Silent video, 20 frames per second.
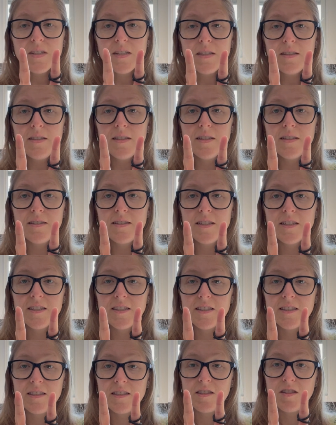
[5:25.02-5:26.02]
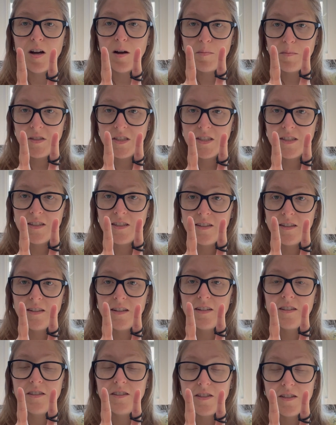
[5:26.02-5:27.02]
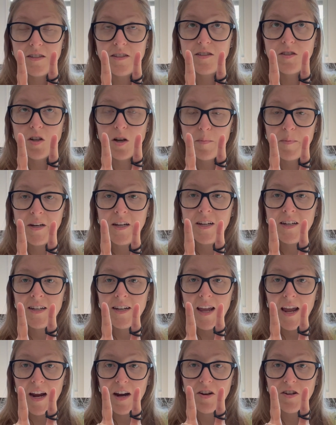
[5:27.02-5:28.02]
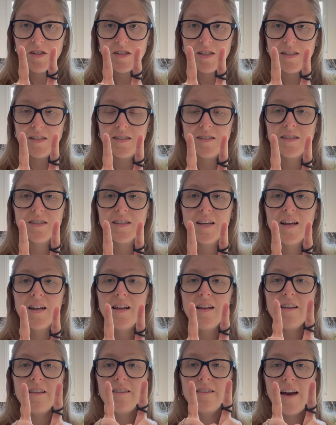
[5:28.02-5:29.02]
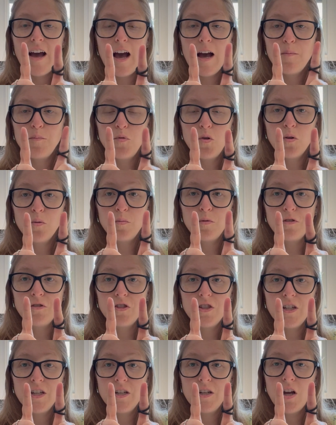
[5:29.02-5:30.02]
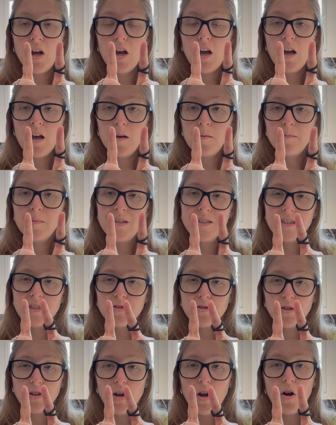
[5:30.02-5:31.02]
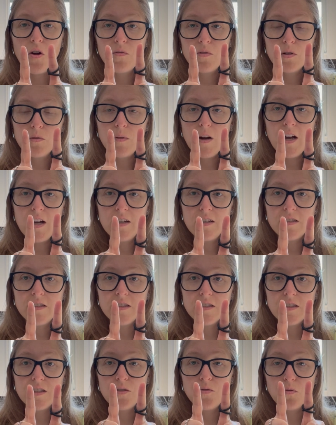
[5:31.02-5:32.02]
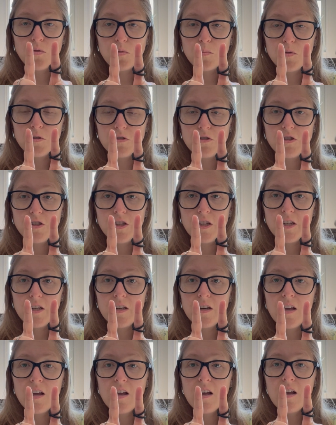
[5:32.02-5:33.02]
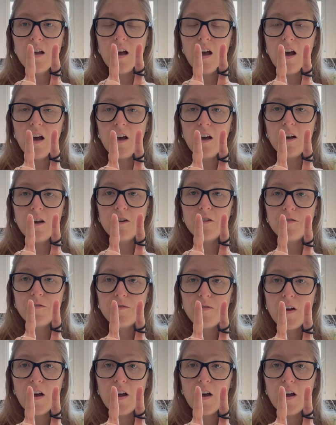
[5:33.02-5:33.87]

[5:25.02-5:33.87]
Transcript: Since this is a dominant inheritance, the abnormal gene essentially overrides the normal gene of